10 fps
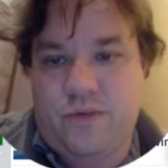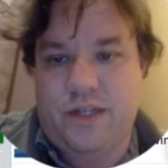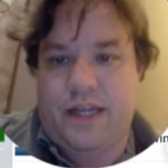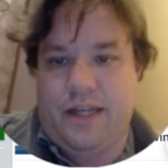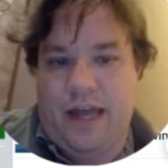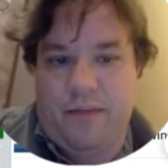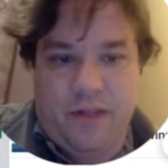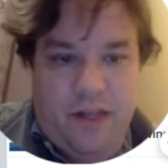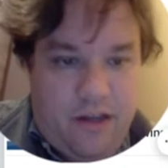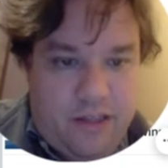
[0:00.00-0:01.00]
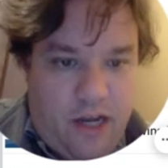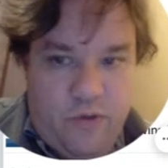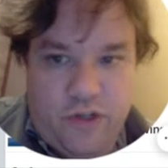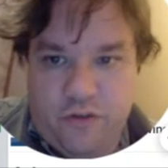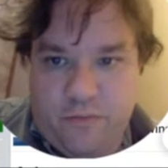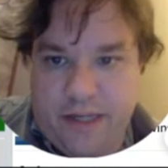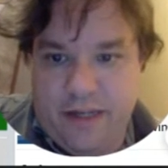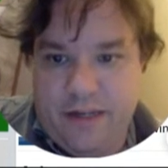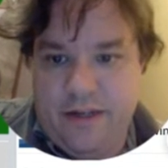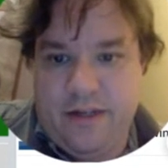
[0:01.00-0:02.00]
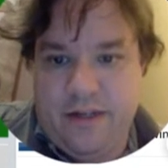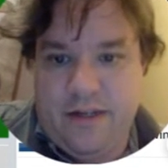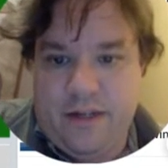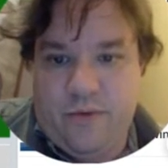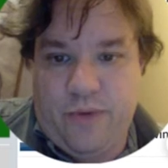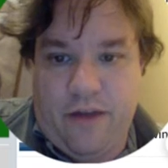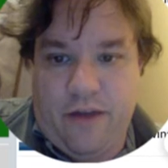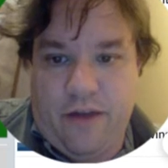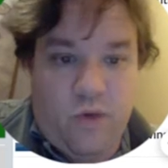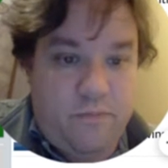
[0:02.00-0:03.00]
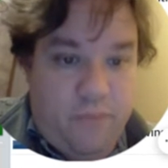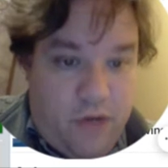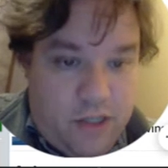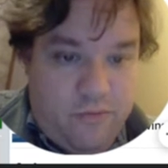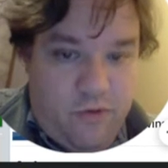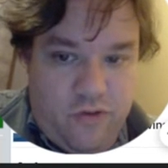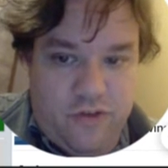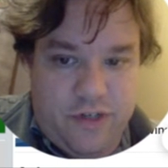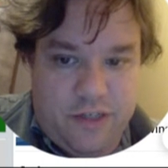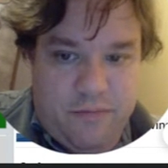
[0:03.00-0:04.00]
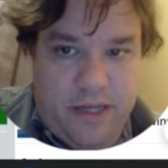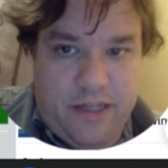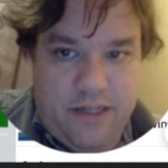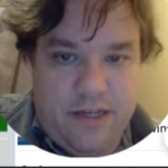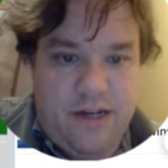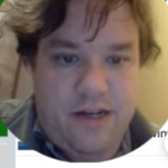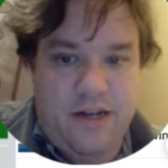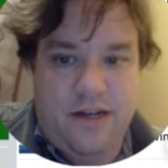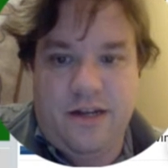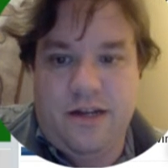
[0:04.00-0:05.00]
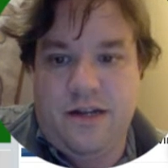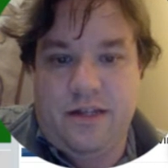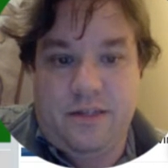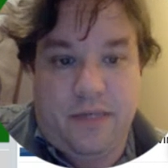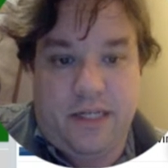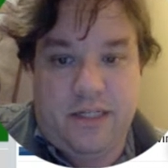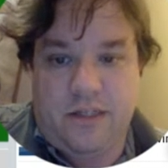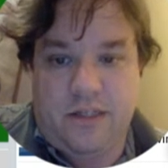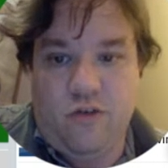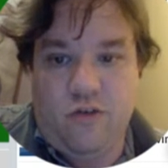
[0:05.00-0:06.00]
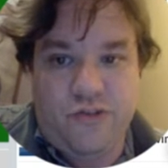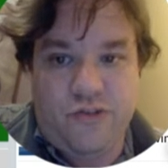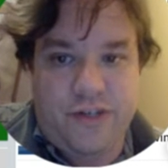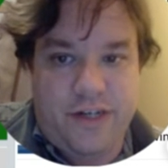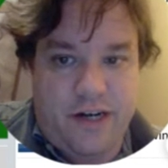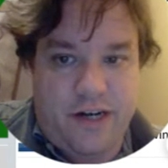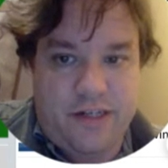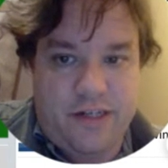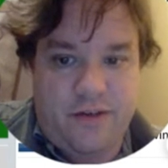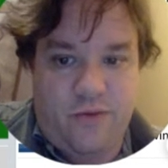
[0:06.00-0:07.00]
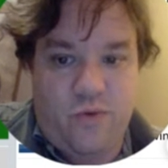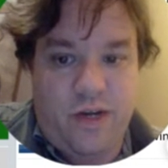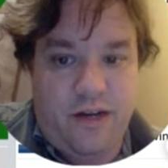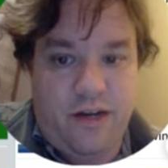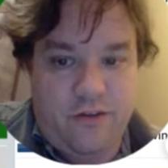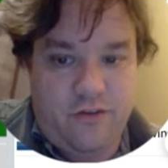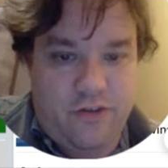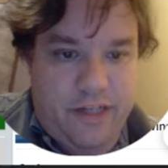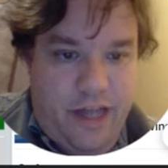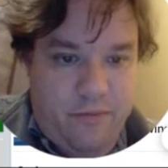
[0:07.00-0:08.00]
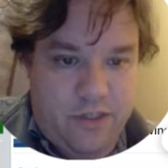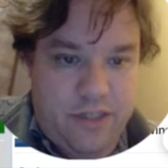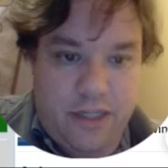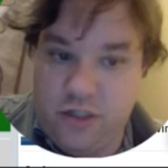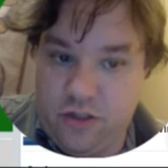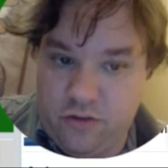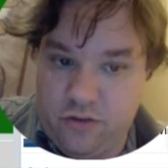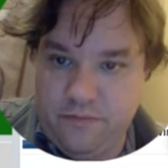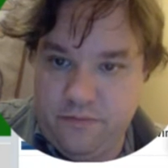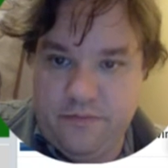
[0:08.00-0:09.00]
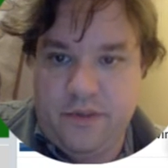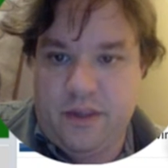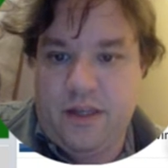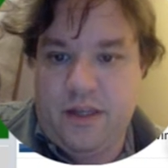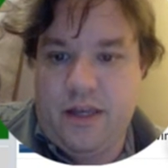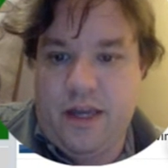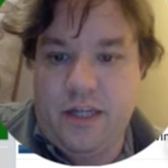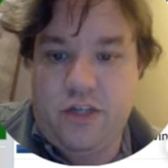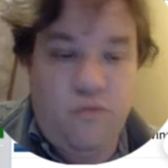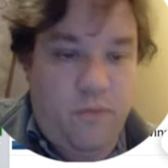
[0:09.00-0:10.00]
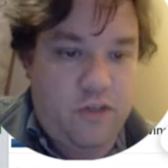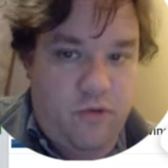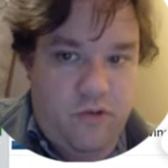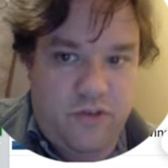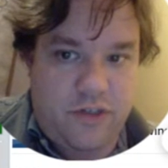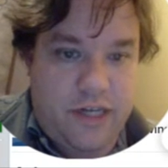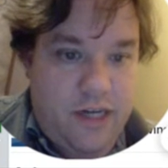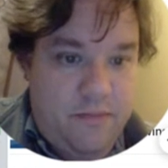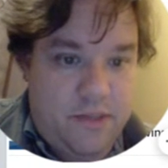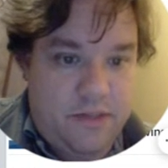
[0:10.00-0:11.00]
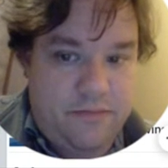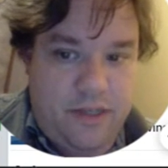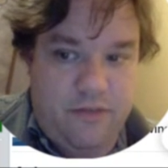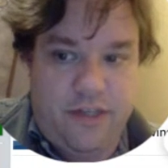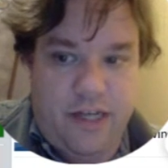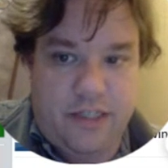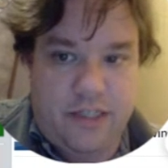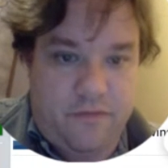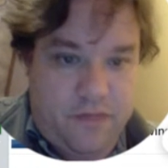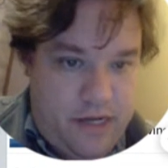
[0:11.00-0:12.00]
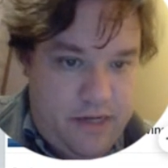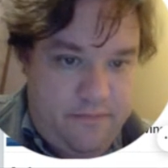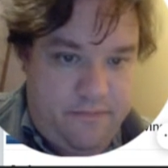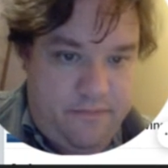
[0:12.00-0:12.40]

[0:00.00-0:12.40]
what can happen and how we should play. We have 1 possible loser in spades, no loser in hearts, 1 loser in diamonds, that's 2, and 2 possible losers in clubs, if the ace is offside.